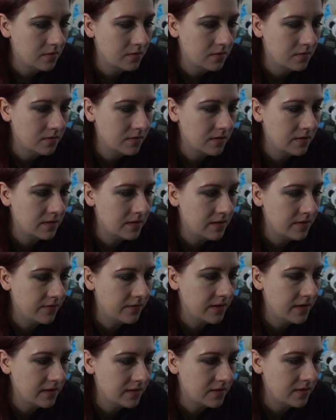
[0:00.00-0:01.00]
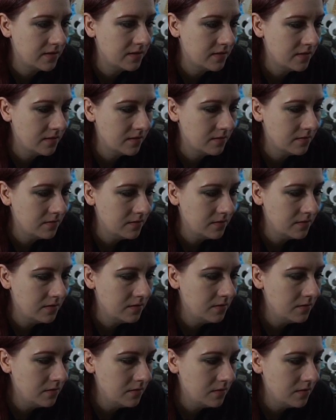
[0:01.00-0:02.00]
Let's see if that's,
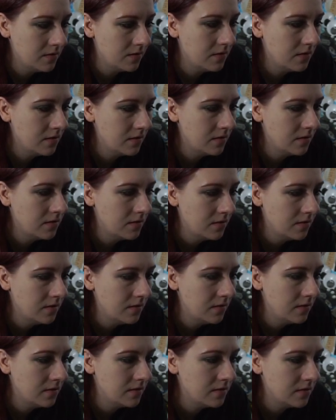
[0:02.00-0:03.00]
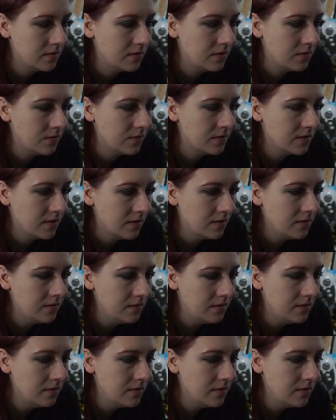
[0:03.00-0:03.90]
is it too subtle?